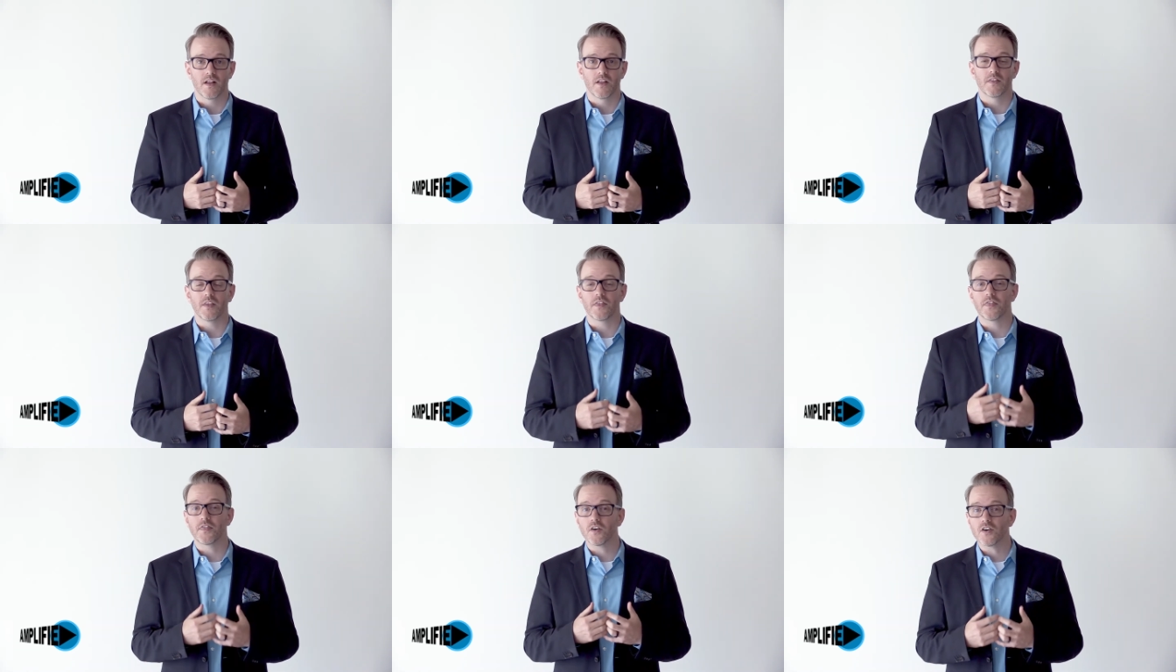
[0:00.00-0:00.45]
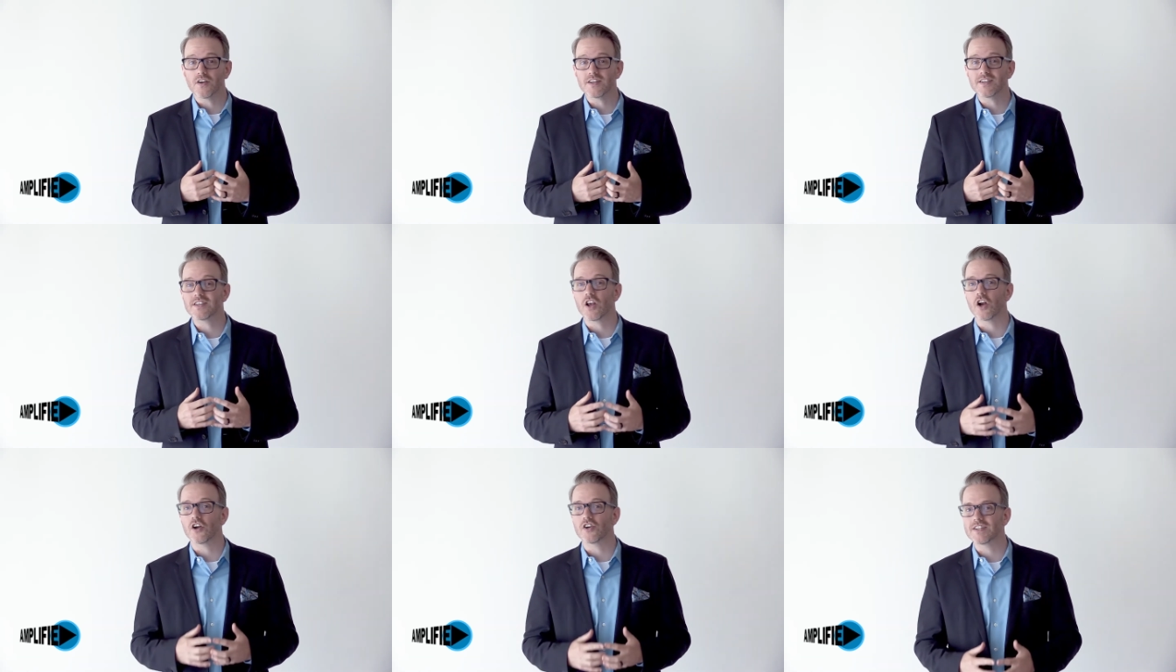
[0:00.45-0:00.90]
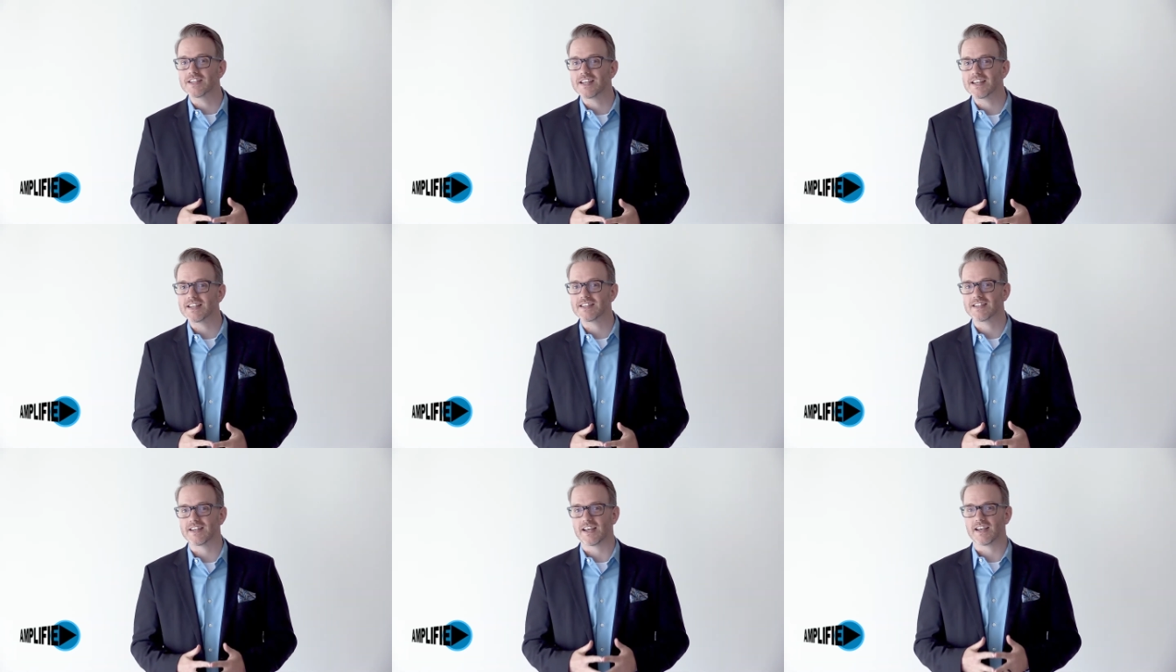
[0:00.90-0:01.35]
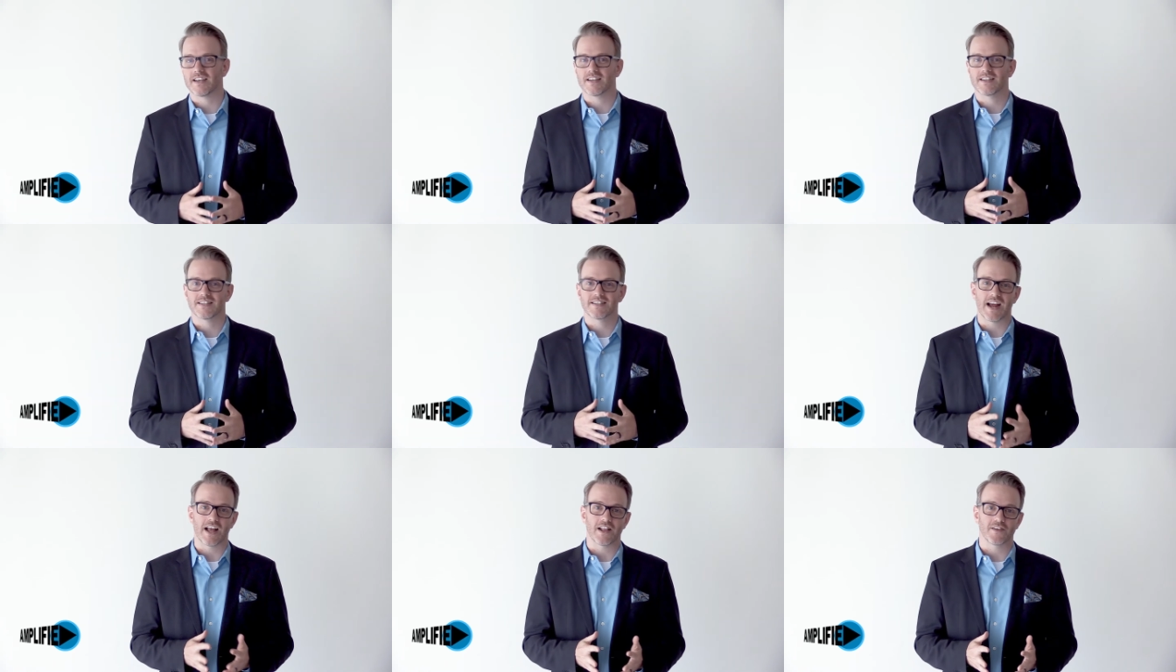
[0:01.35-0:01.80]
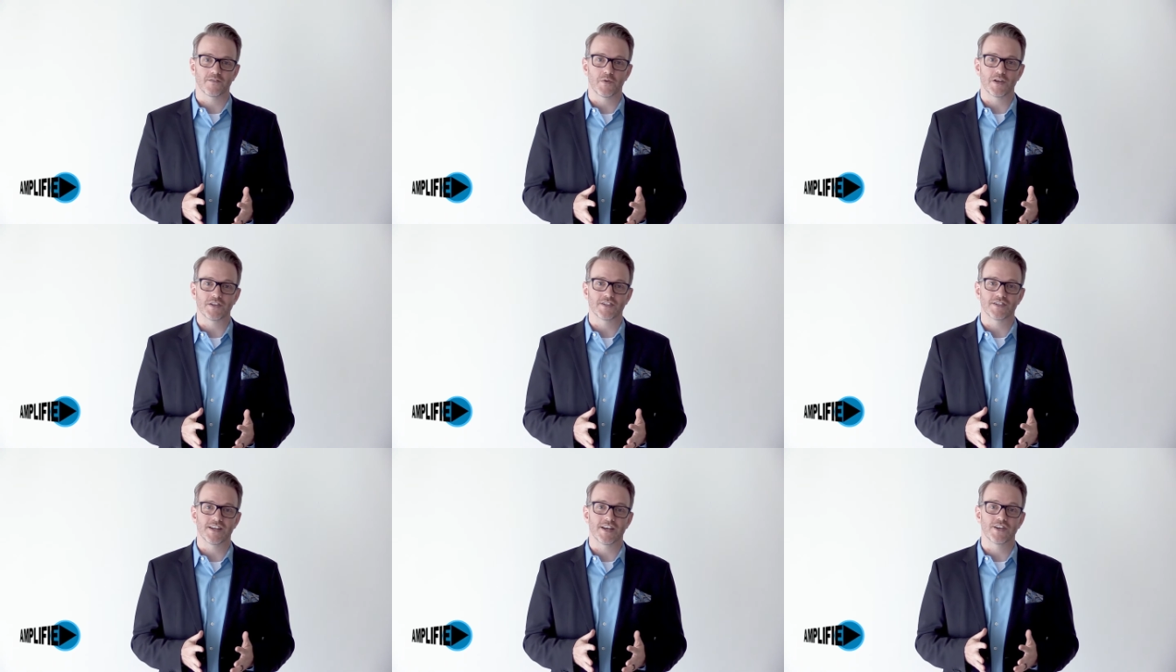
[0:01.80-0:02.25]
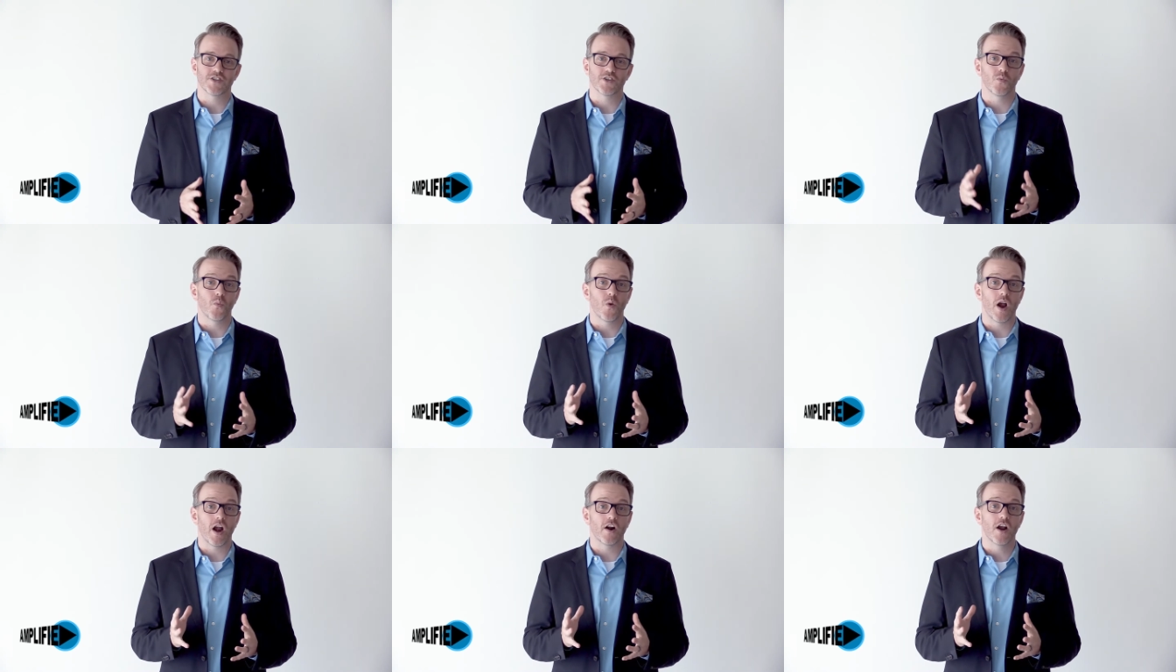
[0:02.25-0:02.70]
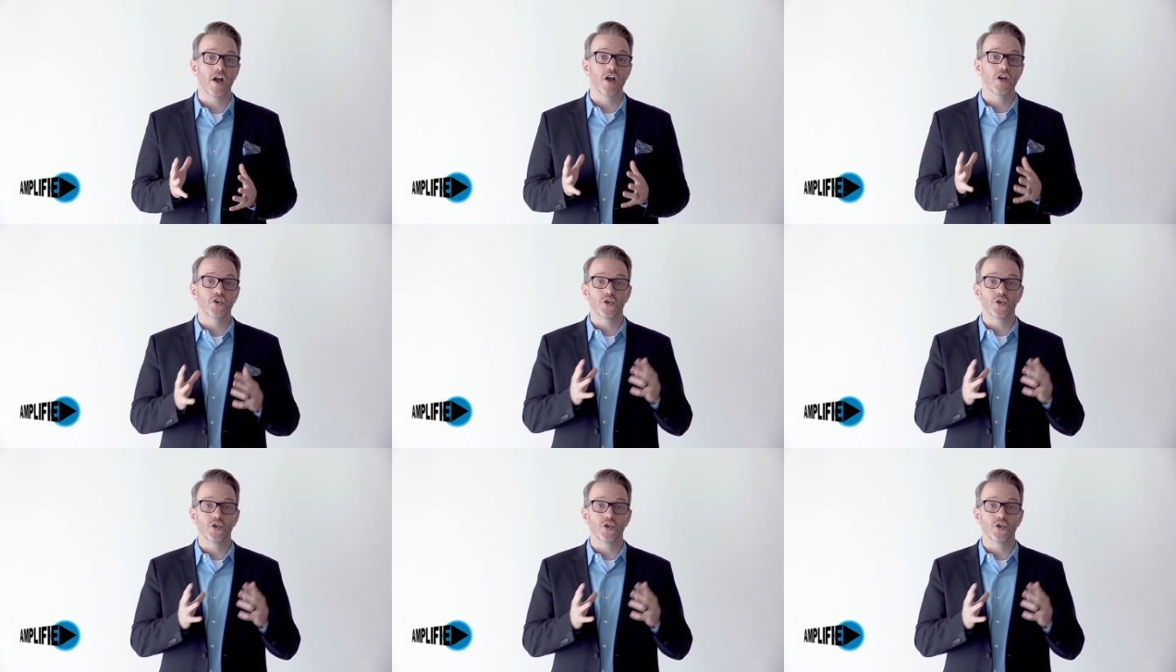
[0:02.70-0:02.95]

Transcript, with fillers: The third is the artistic style of presentation where